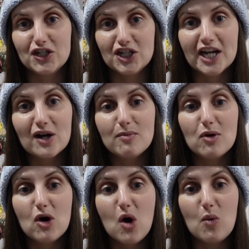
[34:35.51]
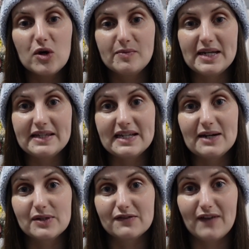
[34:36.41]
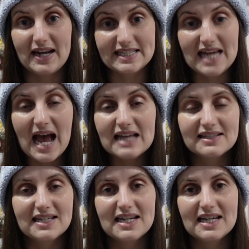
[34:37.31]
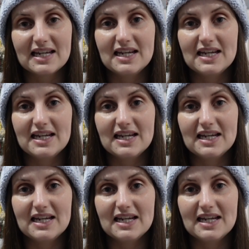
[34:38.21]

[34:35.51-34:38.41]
the Jingle Ball would be that it was fantastic.